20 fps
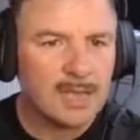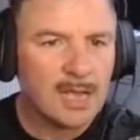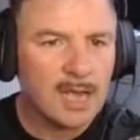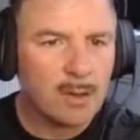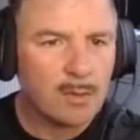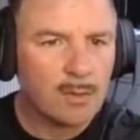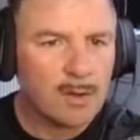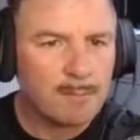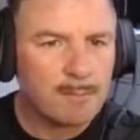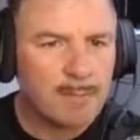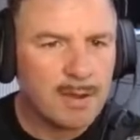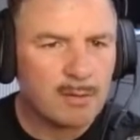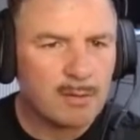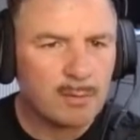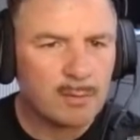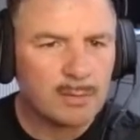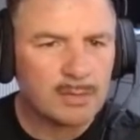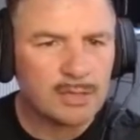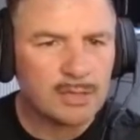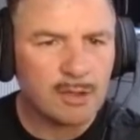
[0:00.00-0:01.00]
I want to mirror
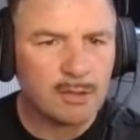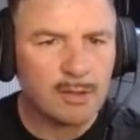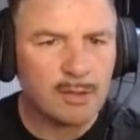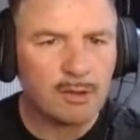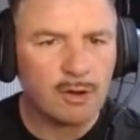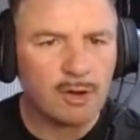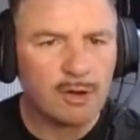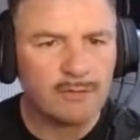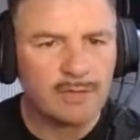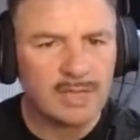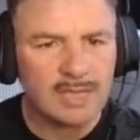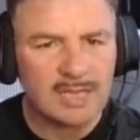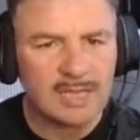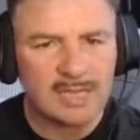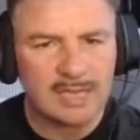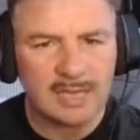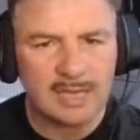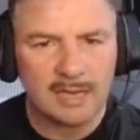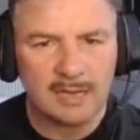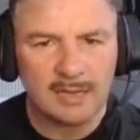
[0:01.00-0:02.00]
what's going on over
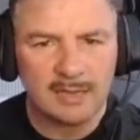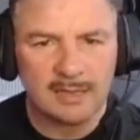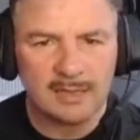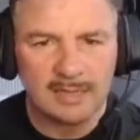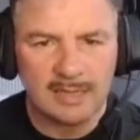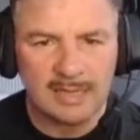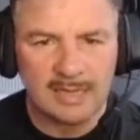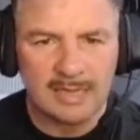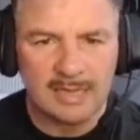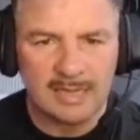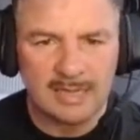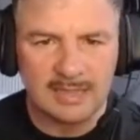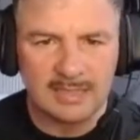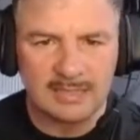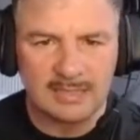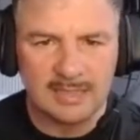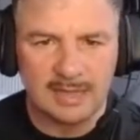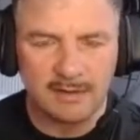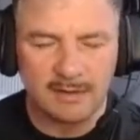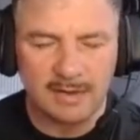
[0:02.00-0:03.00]
here in
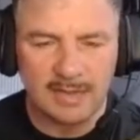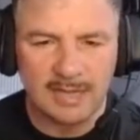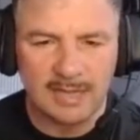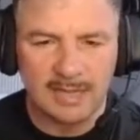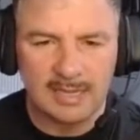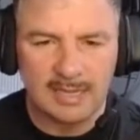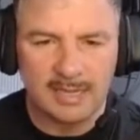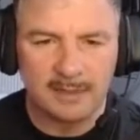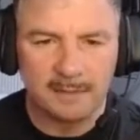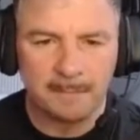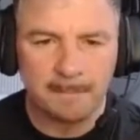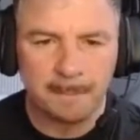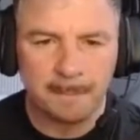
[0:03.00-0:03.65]
this area here.